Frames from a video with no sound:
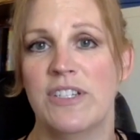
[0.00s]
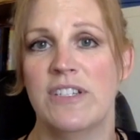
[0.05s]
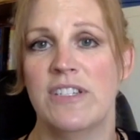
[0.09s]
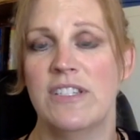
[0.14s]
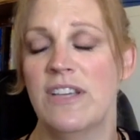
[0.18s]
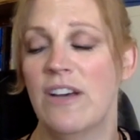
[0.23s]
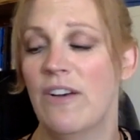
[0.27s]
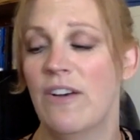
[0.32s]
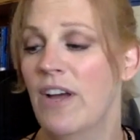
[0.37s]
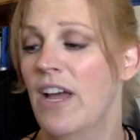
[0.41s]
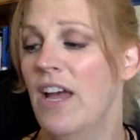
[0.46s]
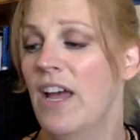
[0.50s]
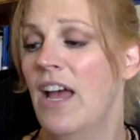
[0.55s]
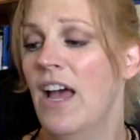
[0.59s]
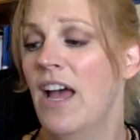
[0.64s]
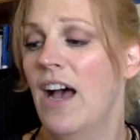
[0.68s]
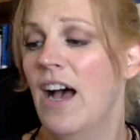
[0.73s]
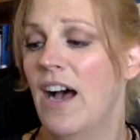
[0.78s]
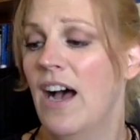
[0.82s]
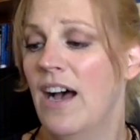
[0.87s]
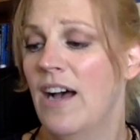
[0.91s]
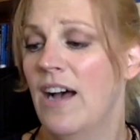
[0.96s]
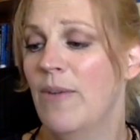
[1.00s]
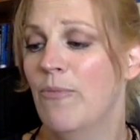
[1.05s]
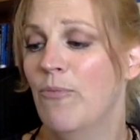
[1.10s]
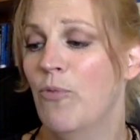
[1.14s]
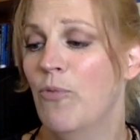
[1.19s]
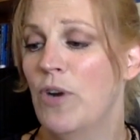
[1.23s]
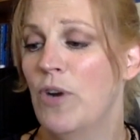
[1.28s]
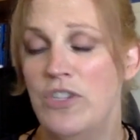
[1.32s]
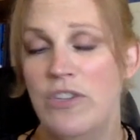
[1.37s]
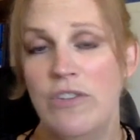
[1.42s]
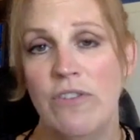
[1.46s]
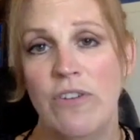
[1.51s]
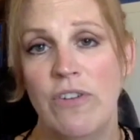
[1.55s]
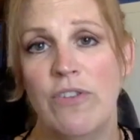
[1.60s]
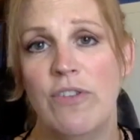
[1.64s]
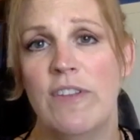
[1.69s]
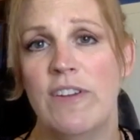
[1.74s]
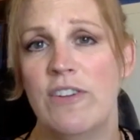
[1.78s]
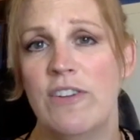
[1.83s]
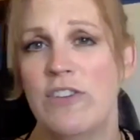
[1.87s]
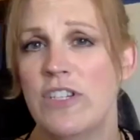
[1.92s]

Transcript: And so once you go through there,